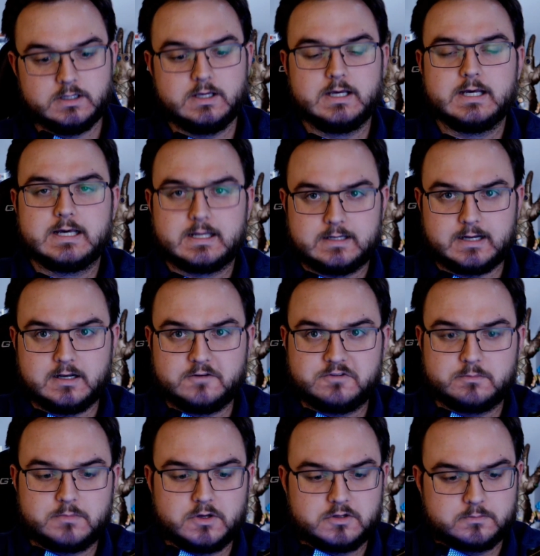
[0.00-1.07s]
Now, different
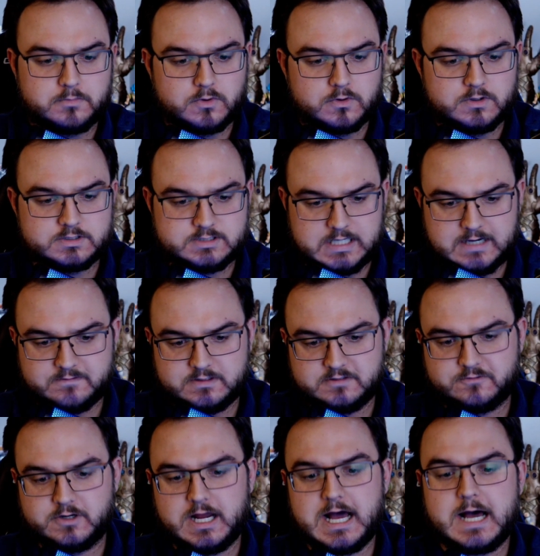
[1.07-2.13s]
motherboards have different
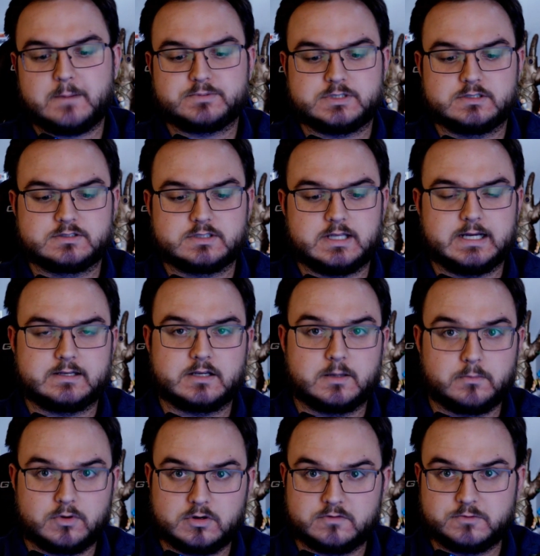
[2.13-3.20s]
options, like number
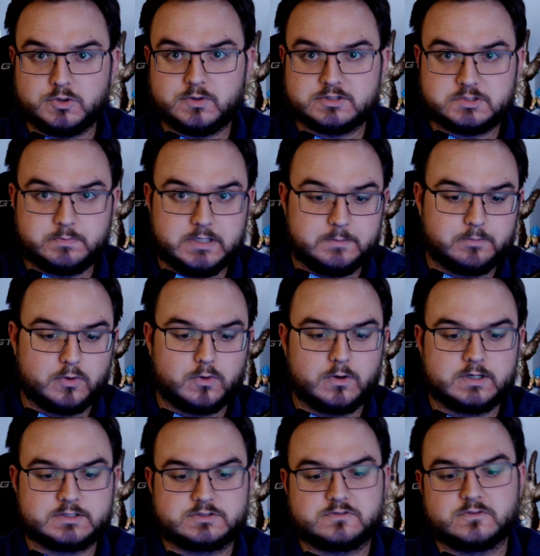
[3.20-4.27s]
of USB ports
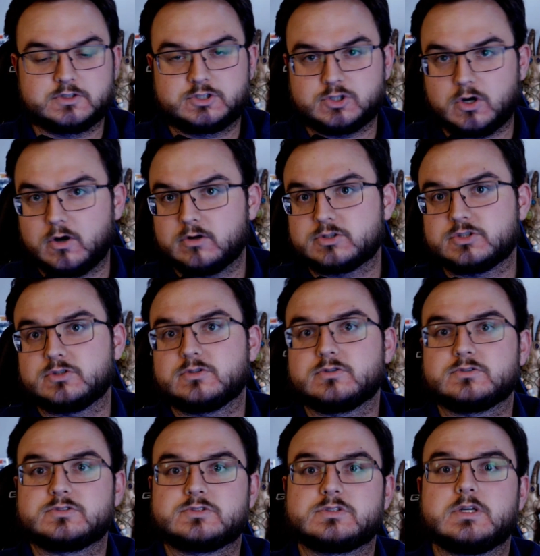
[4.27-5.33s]
for
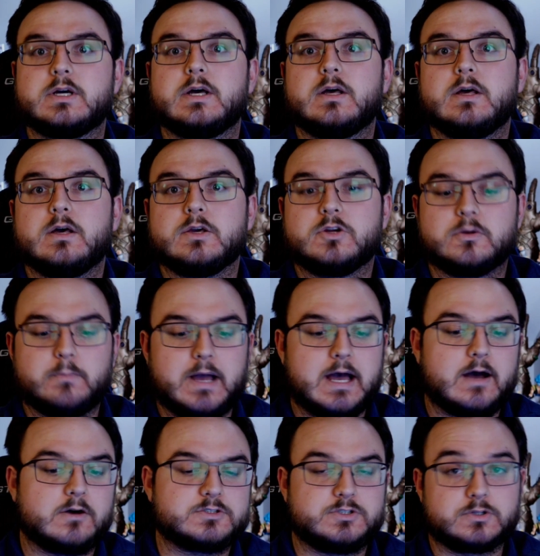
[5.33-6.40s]
chargers, your
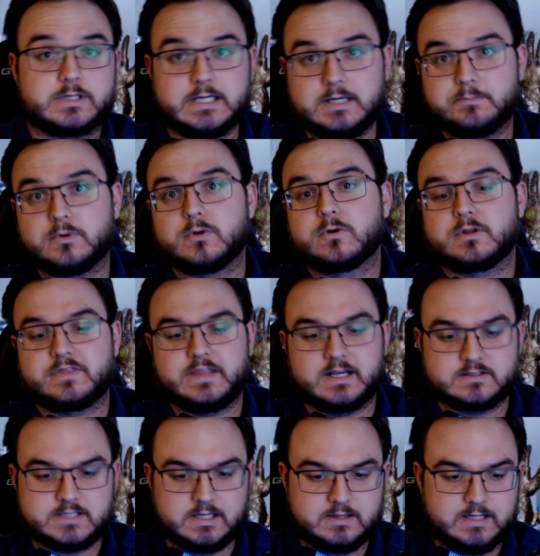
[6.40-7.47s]
mouse, your keyboard, things
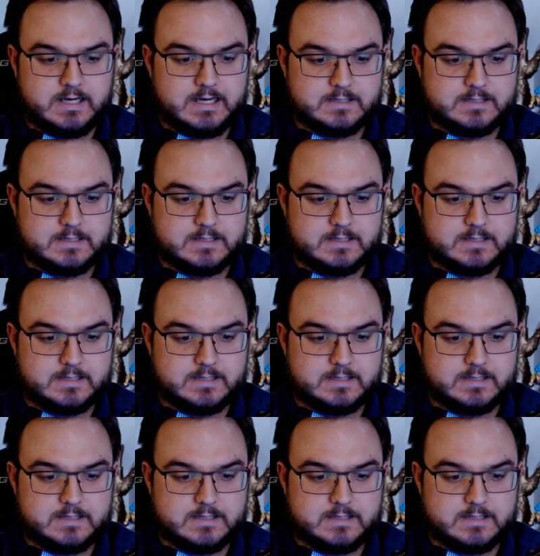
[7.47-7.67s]
like that.